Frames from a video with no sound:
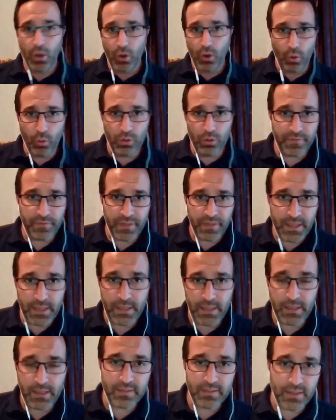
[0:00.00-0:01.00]
all of
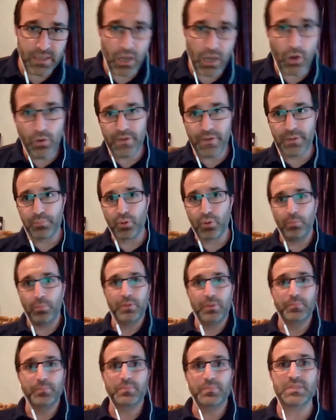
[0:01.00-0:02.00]
the the COVID
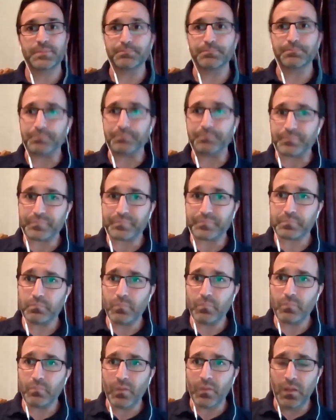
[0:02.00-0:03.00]
problems.
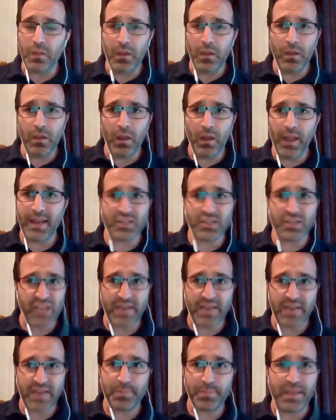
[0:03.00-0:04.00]
Uh, I had actually
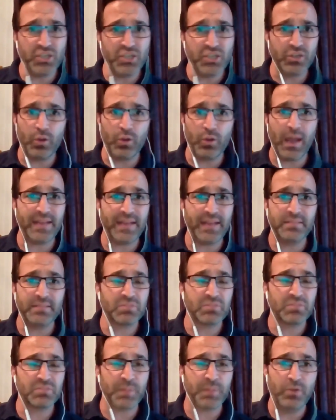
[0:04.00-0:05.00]
had a patient who I hadn't
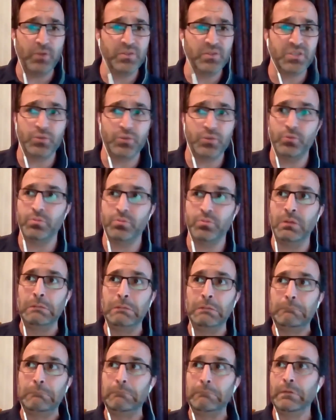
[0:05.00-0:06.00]
spoken to,
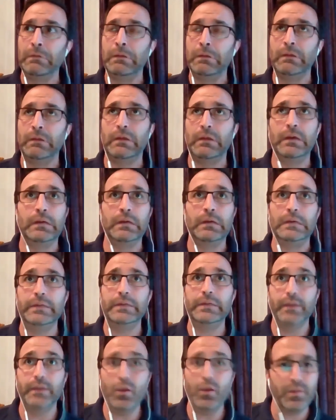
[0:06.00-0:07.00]
uh, I
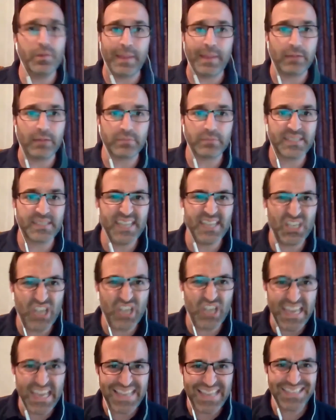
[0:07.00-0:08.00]
don't know, in about six
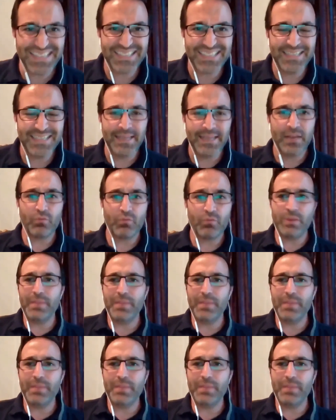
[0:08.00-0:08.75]
years, ring